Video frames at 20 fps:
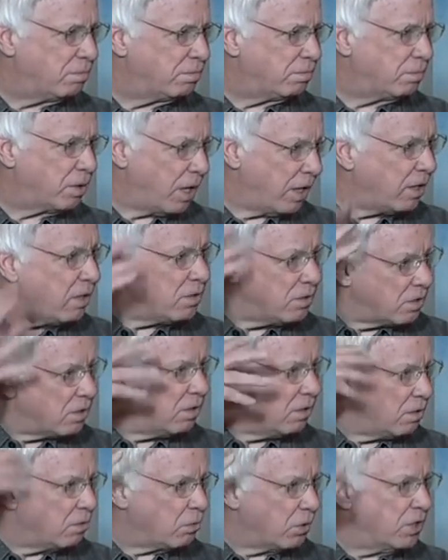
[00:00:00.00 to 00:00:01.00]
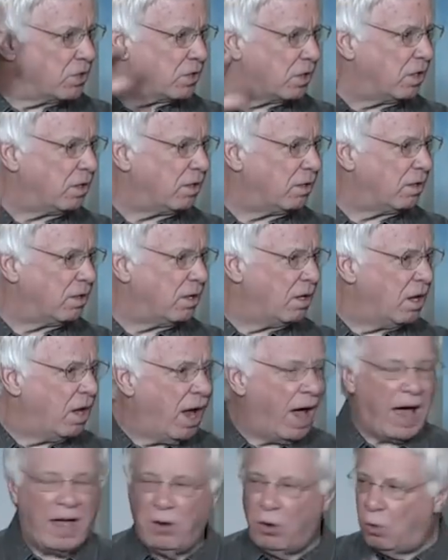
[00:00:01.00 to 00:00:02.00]
But I can see the reasoning.
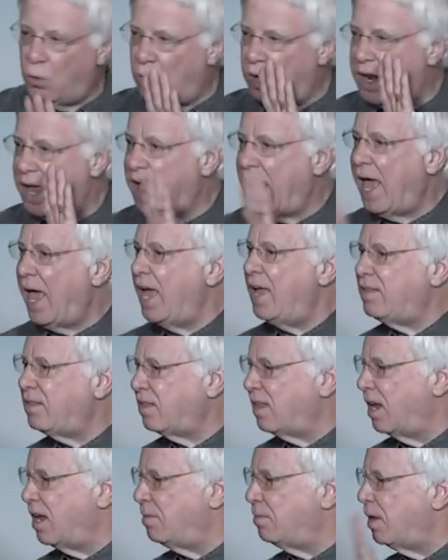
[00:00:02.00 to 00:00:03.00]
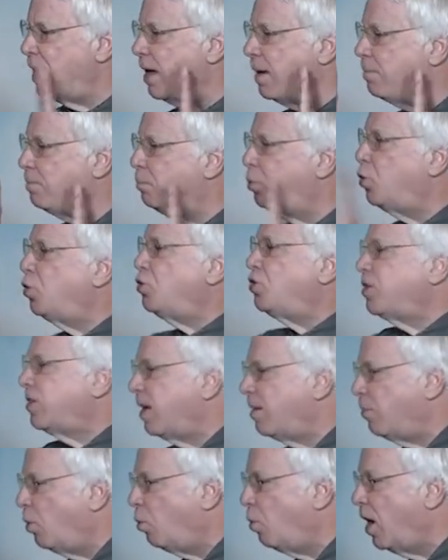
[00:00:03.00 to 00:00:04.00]
I don't want to hate them and push
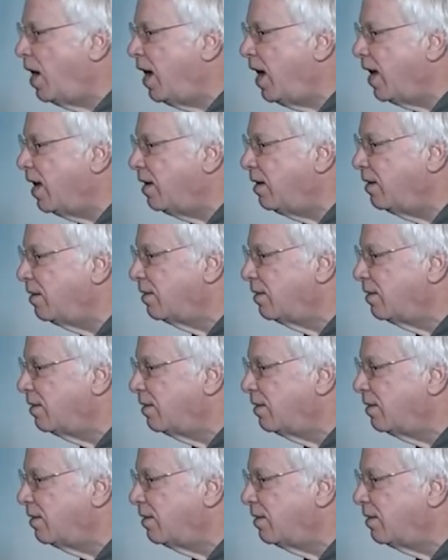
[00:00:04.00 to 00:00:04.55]
them away,